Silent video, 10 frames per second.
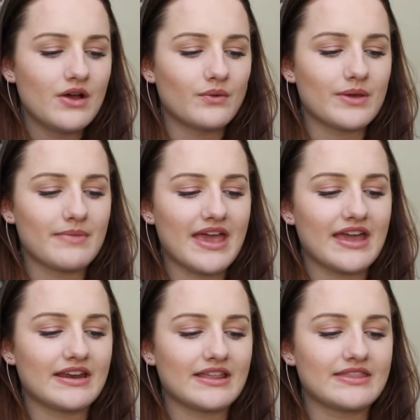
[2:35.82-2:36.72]
We
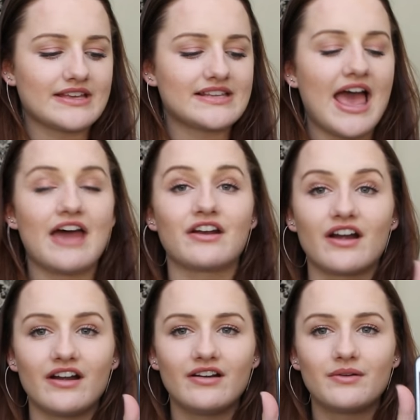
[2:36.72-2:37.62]
made this
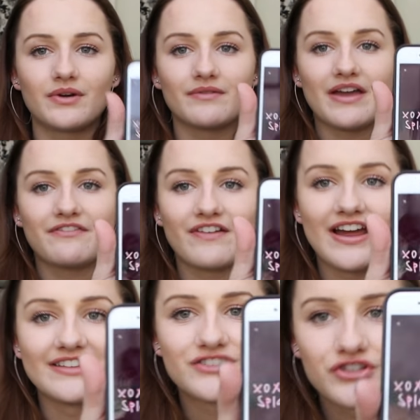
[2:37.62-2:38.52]
header. One of my
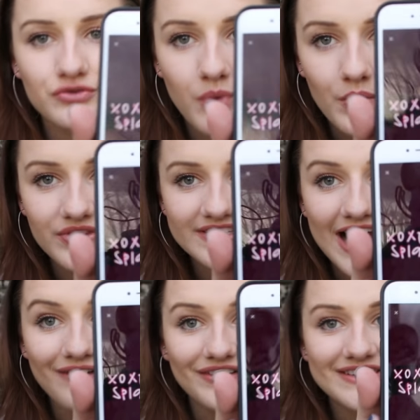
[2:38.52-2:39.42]
friends just wrote this
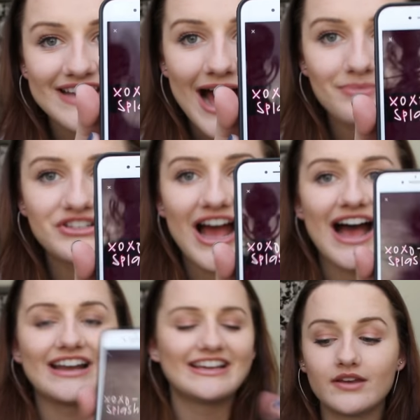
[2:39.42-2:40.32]
out on
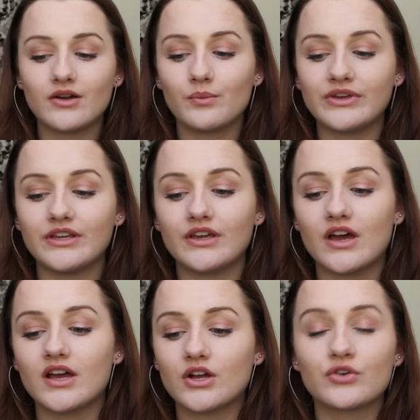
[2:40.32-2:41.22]
Snapchat, and we
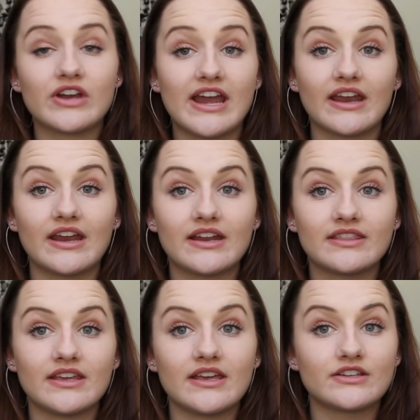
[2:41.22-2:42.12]
created
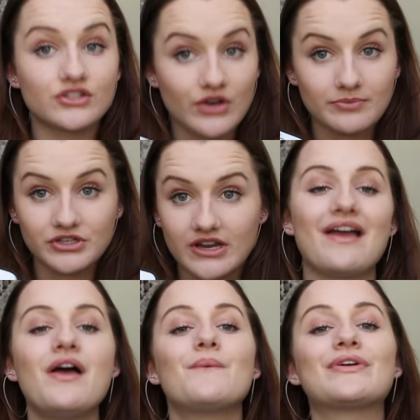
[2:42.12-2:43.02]
the description.
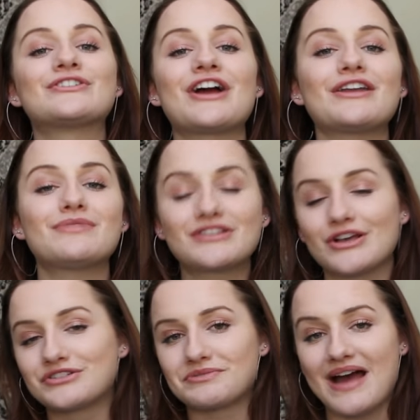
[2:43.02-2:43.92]
We were trying to be
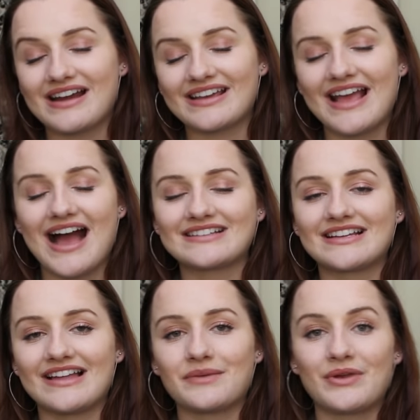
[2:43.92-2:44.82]
so dramatic and
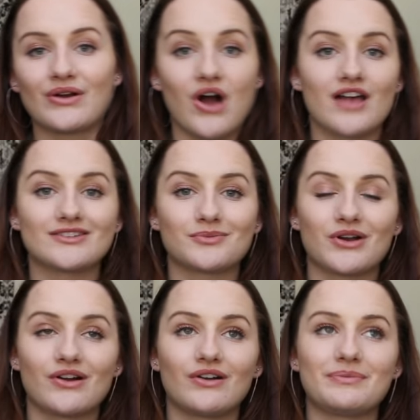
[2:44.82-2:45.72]
acting like we were Gossip
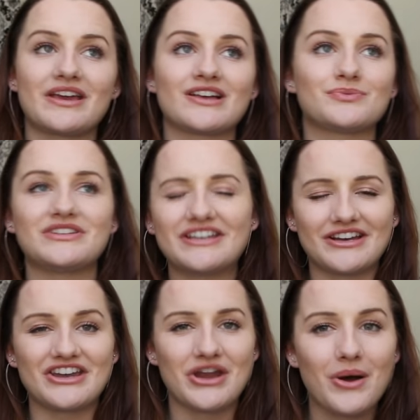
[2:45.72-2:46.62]
Girl because we
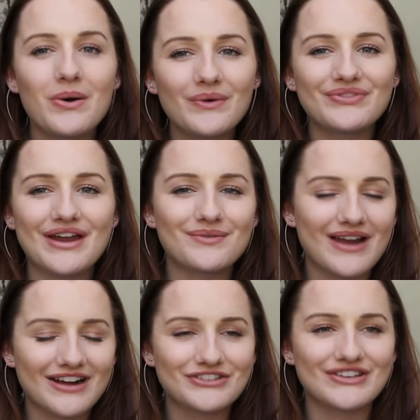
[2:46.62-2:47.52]
didn't know that it
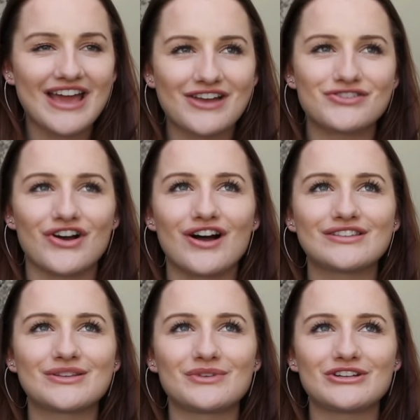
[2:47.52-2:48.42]
would actually catch
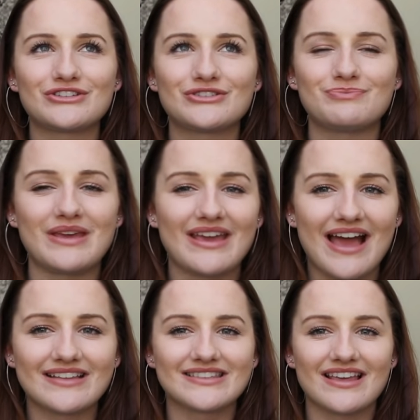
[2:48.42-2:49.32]
on, so we were just being
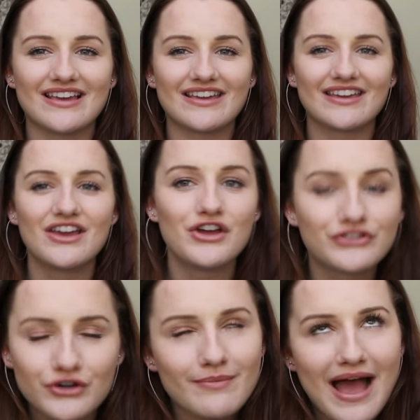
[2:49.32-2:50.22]
as like
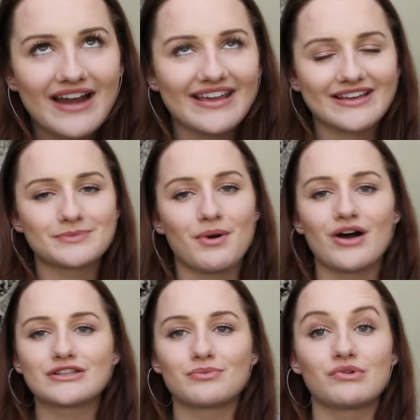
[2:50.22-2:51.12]
dramatic as
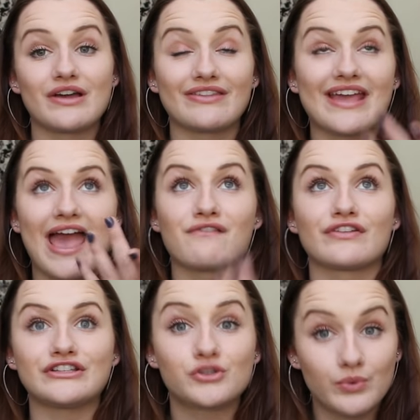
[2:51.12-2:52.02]
possible, and like
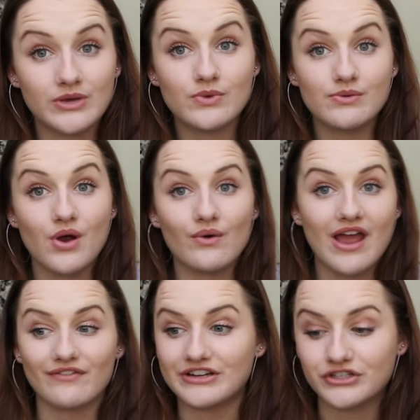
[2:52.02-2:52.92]
every tweet we wrote,
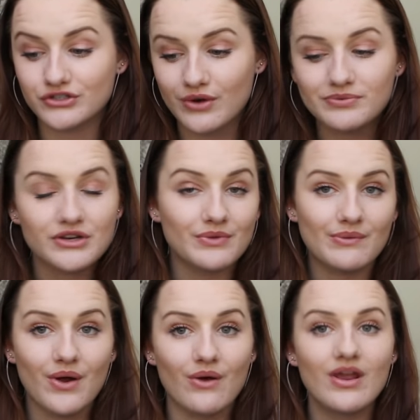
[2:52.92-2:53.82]
every description we
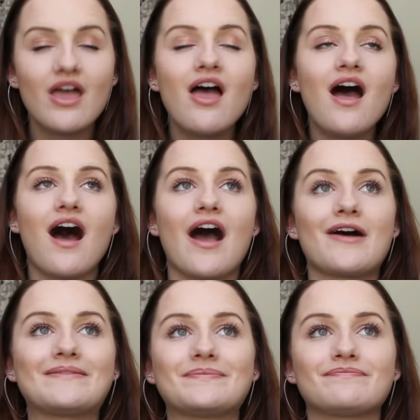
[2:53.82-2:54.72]
wrote,
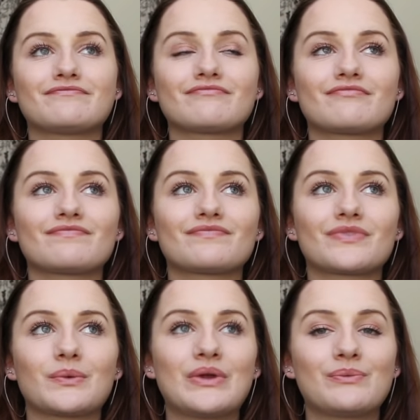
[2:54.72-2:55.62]
um,
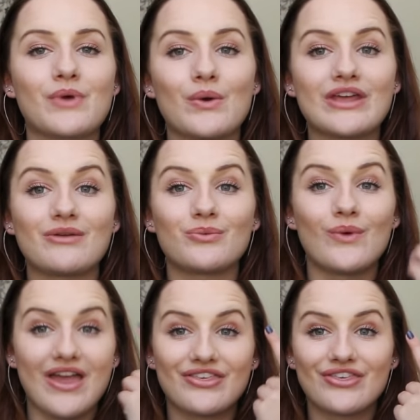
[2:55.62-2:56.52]
we wrote it
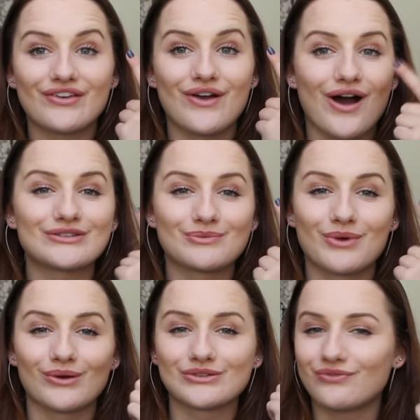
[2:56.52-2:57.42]
with Gossip
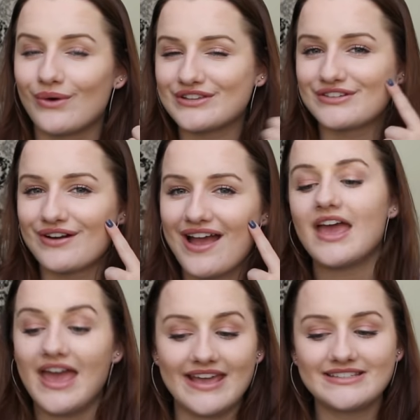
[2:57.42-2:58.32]
Girl's voice in her
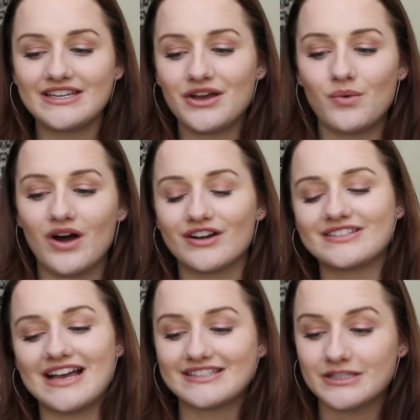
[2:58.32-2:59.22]
head. Hey T O Water
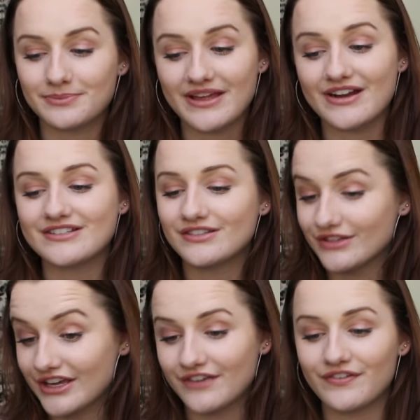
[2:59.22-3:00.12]
Assassins players,
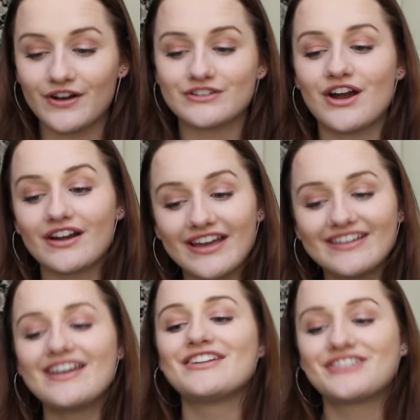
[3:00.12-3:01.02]
looking for your target?